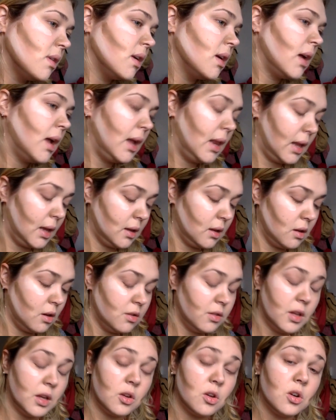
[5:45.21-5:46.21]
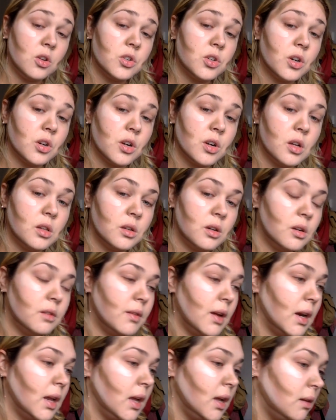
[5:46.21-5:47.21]
highlight or the contour colour
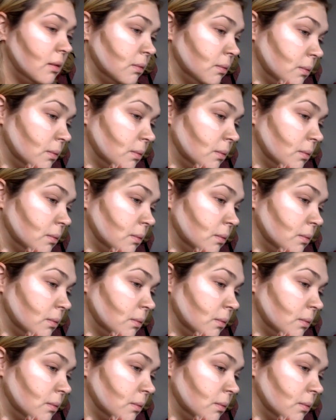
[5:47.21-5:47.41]
already.